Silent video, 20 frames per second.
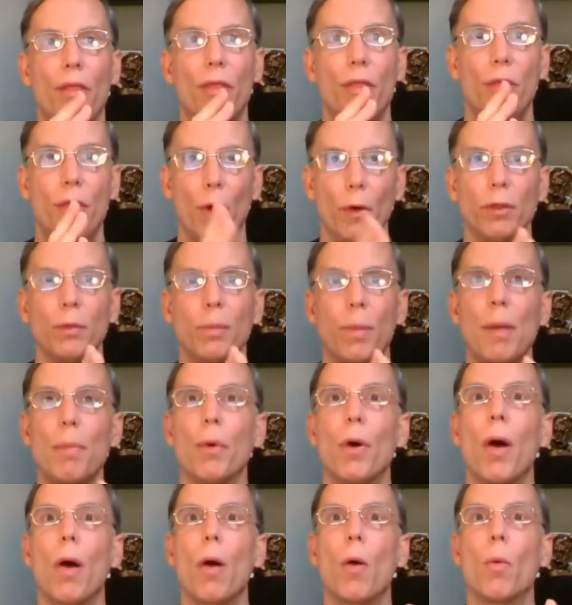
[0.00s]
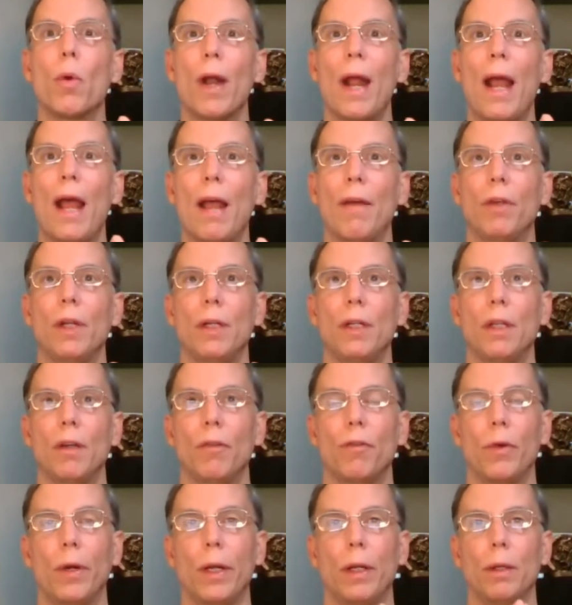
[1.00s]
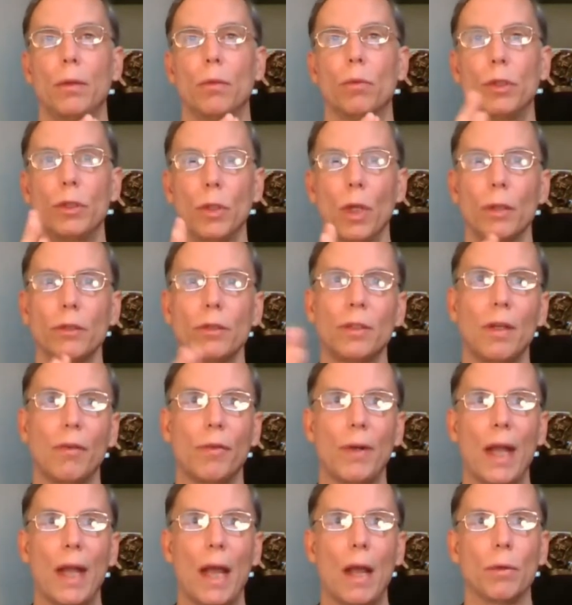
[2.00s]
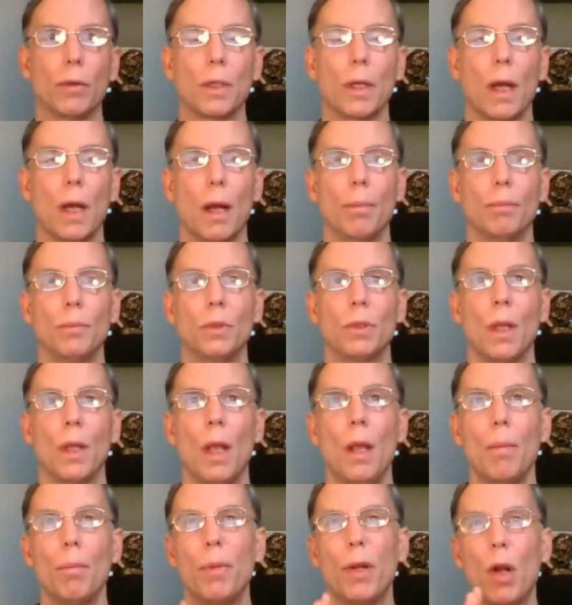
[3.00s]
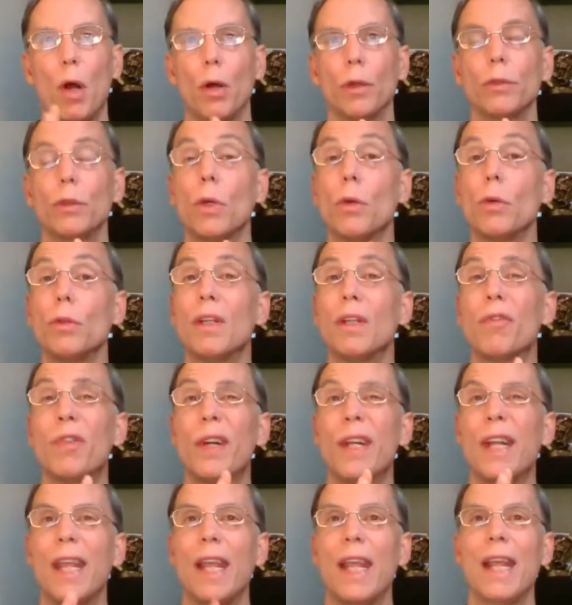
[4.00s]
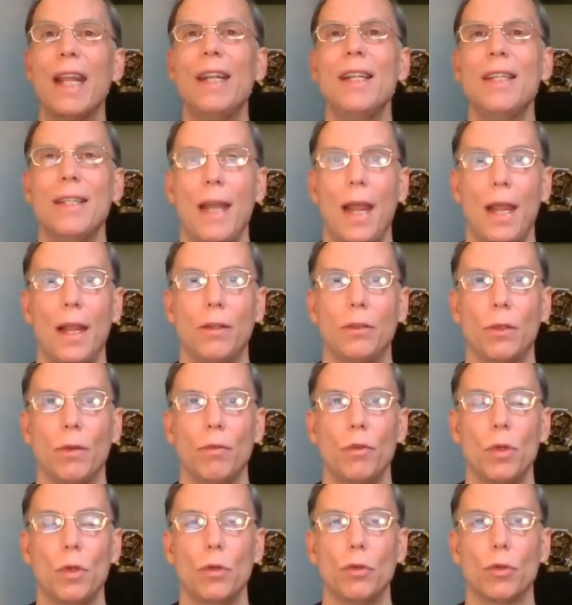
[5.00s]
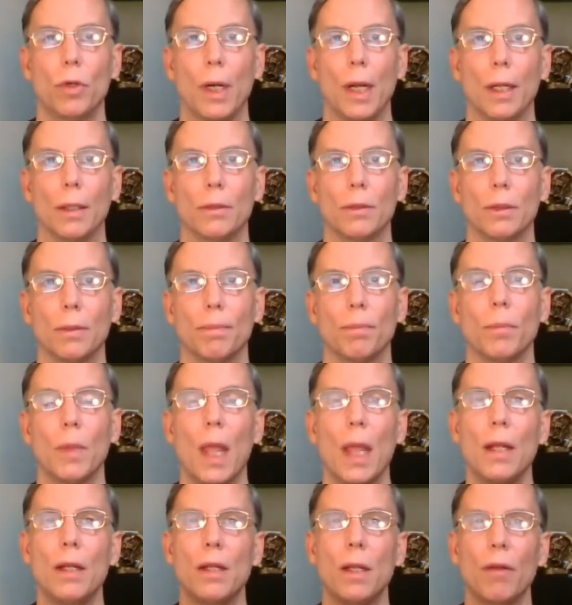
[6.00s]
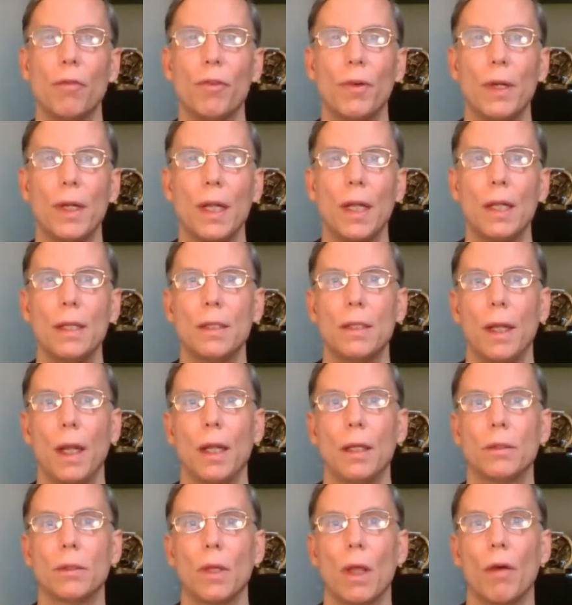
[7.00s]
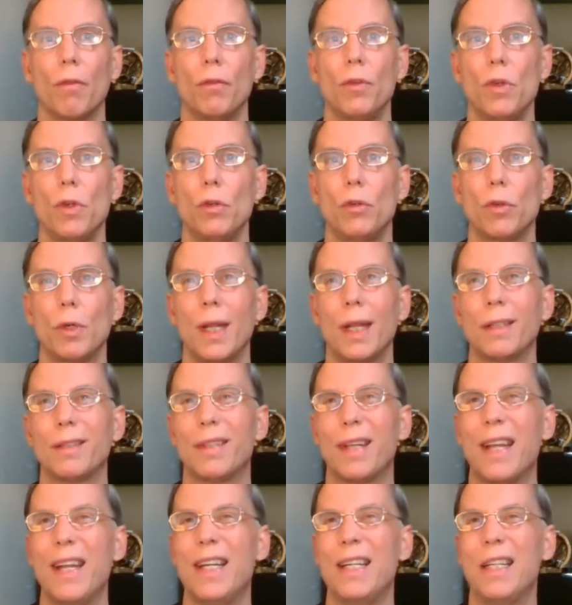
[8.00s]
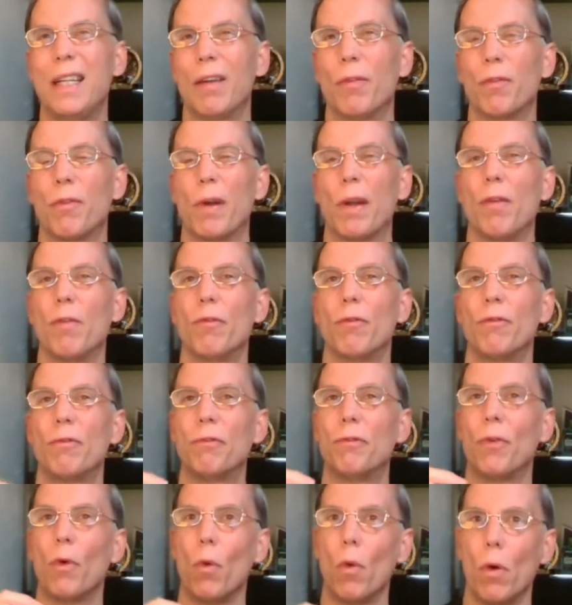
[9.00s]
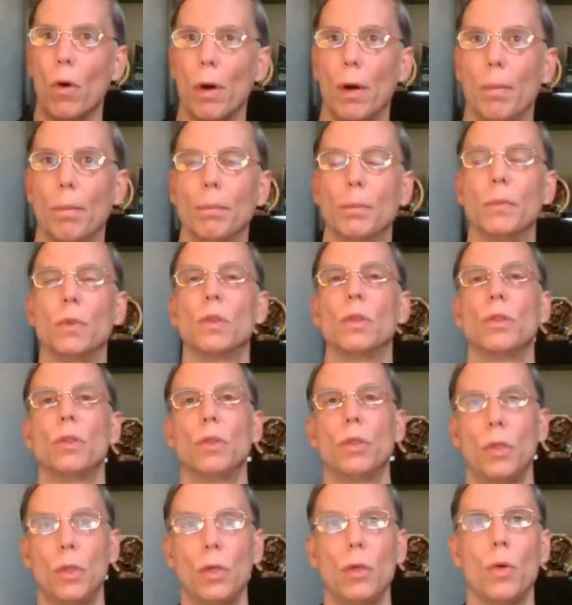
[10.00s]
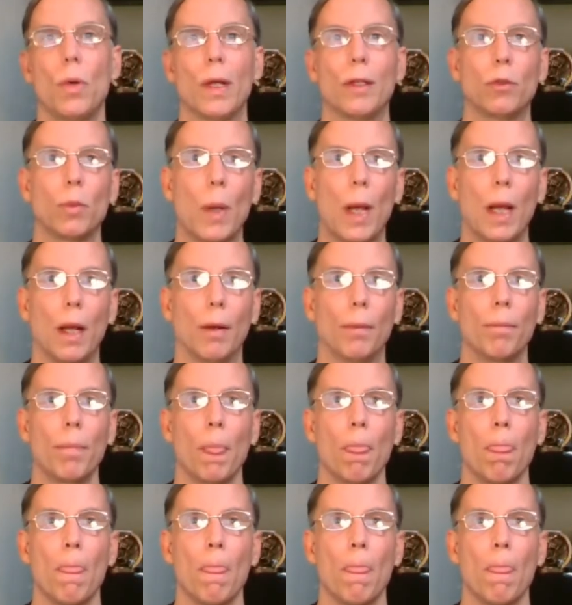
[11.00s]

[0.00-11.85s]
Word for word: those people were having different results, different outcomes, but also different intakes of nutrients, and different intakes of nutrients in different forms too as well.